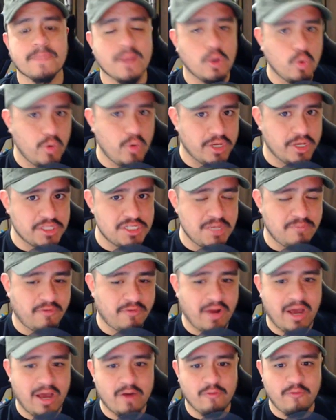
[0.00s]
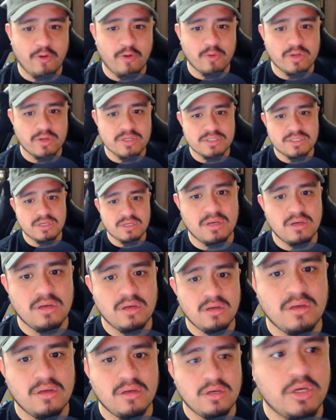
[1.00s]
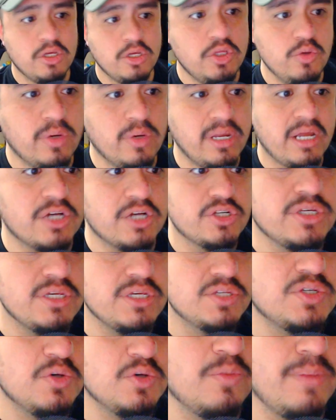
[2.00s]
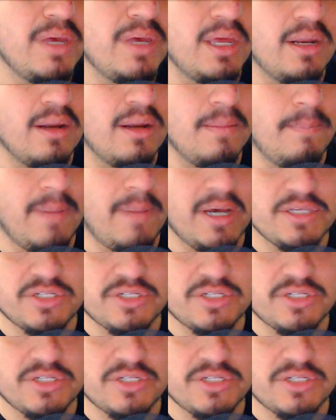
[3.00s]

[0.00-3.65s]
quick tip for how to focus. You can actually zoom in. My